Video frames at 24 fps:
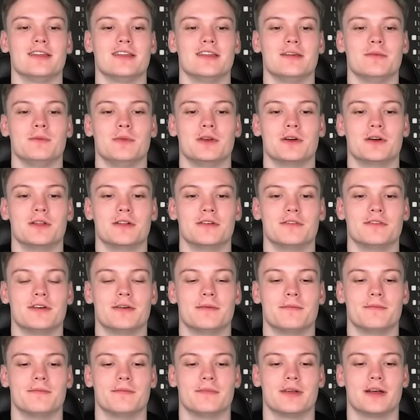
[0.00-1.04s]
Give me all of
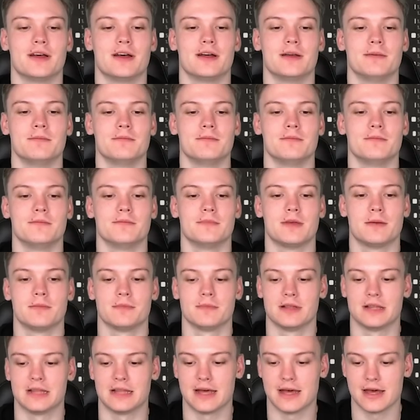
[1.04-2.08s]
them.
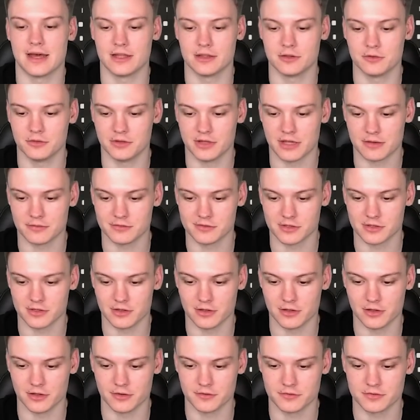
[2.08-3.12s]
I'm glad to capture
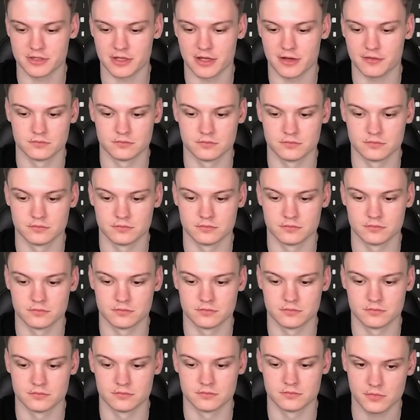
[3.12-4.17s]
a lot of stuff.
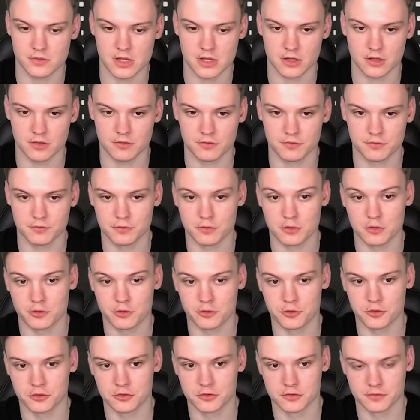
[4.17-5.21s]
Taking full
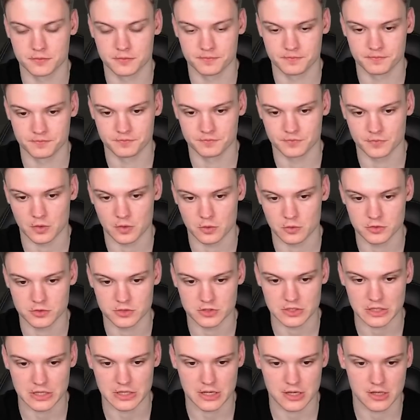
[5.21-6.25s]
rook, rook
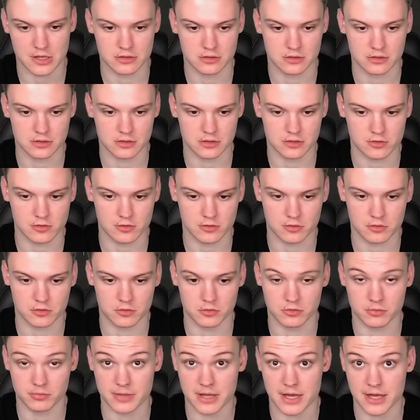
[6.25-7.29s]
c8, can just go
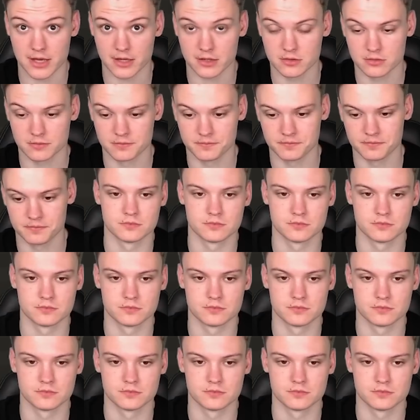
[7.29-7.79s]
rook back.